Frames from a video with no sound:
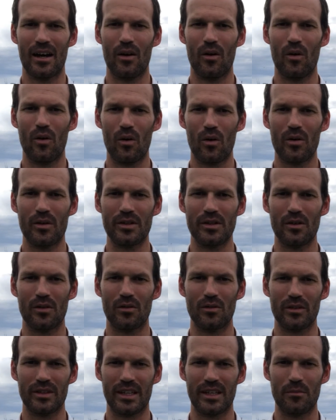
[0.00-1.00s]
or
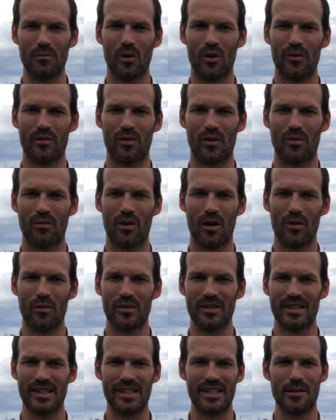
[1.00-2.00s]
you're looking more for a role
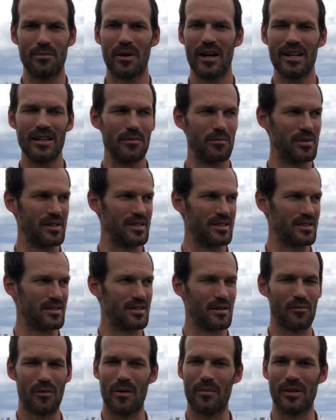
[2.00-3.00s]
with an independent business
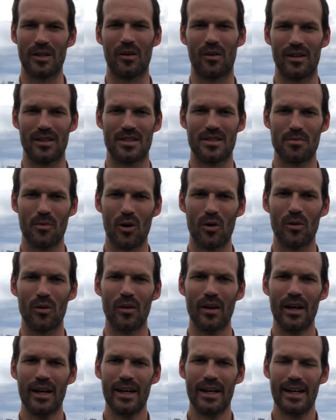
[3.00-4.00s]
that might be quite small,
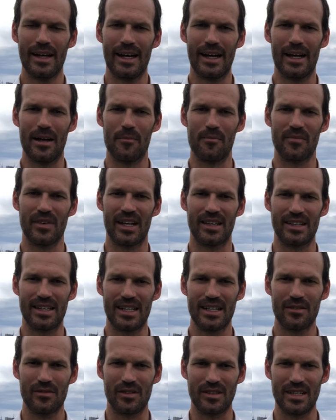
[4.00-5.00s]
at the
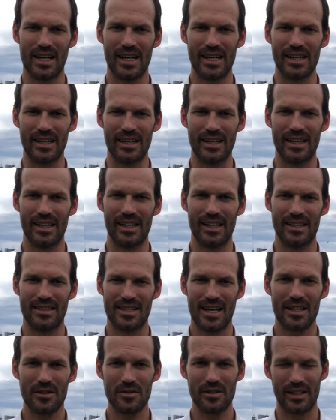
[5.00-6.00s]
end of the day,
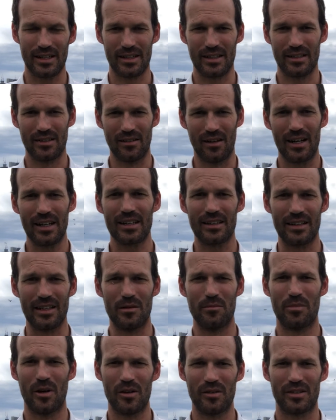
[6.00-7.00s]
it's actually likely
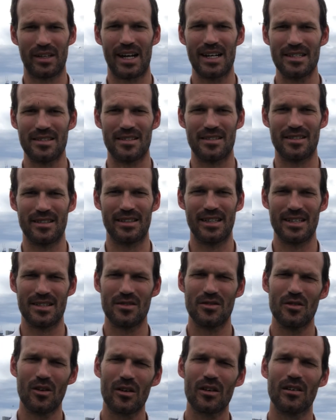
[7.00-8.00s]
in both cases that there's
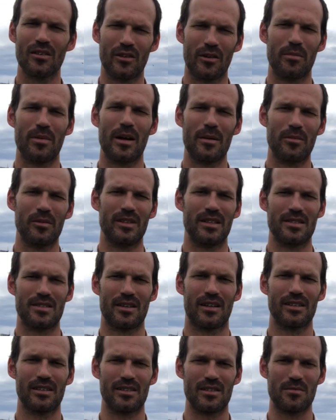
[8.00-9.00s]
not a lot of people
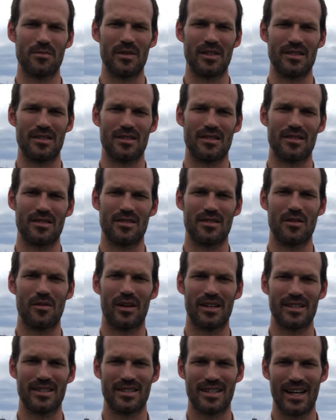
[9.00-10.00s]
inside those businesses who
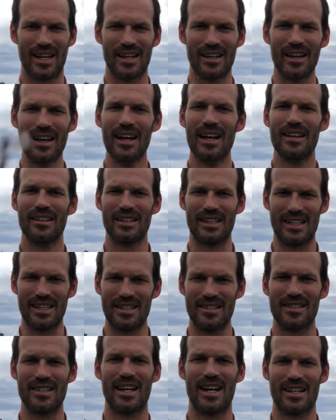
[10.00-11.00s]
understand the
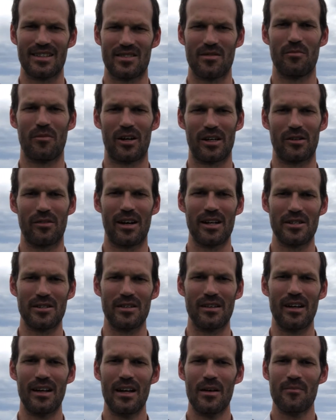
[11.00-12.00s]
ins and outs of
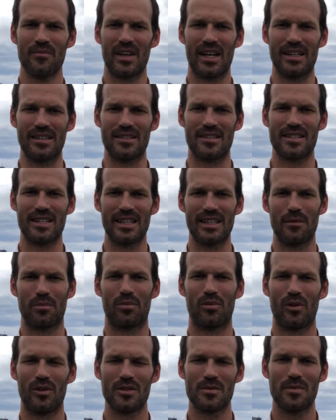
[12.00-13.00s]
migration and see the
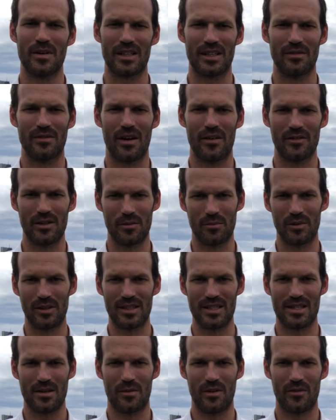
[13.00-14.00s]
prospect of having to
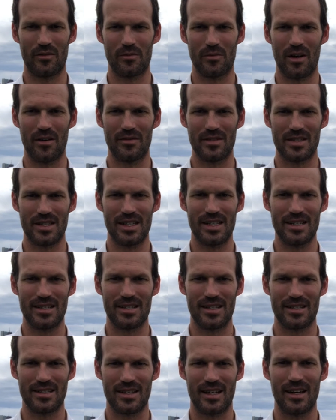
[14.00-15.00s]
bring someone from overseas
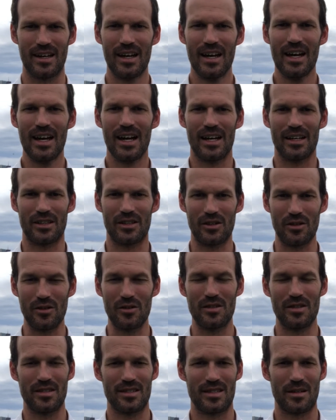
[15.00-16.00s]
as a
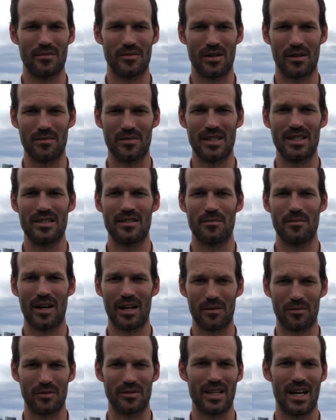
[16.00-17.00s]
huge and sometimes
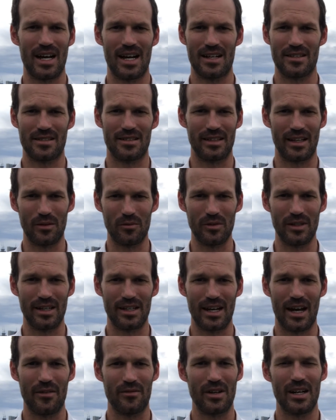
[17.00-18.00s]
insurmountable task that they
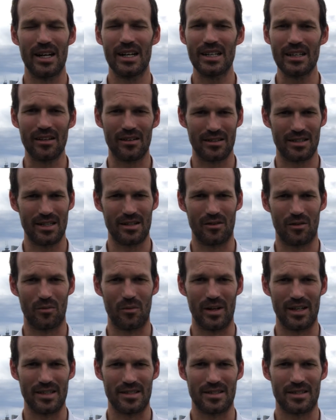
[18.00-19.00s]
wouldn't have any idea on
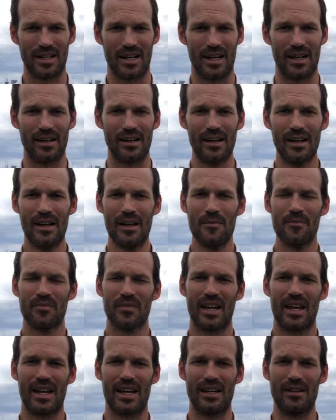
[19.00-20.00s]
where to start.
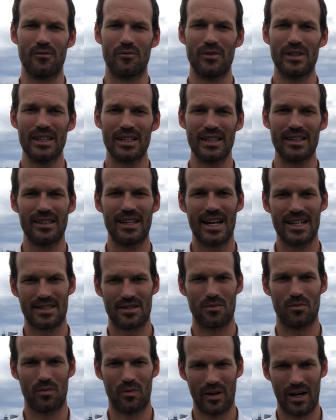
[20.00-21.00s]
And really
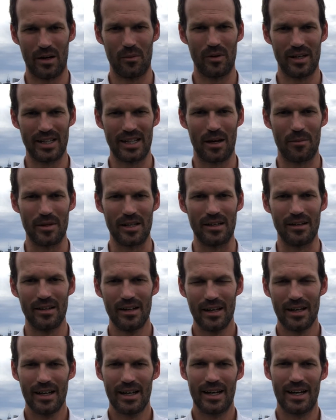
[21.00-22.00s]
that's where we come in.
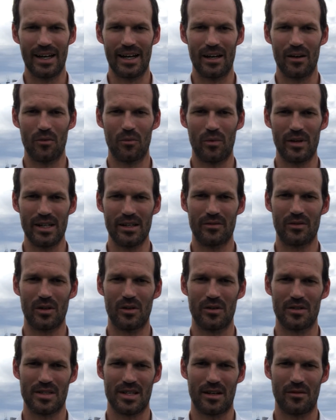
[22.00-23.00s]
We of
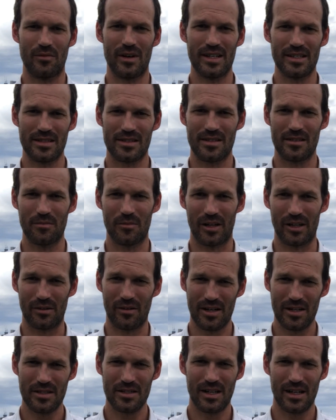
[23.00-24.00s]
course are registered
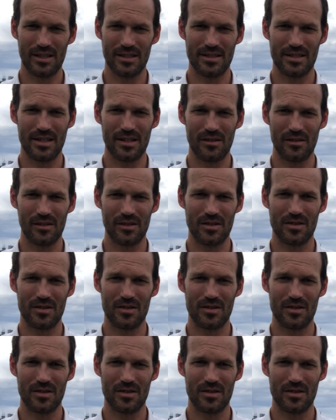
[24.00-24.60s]
migration agents here in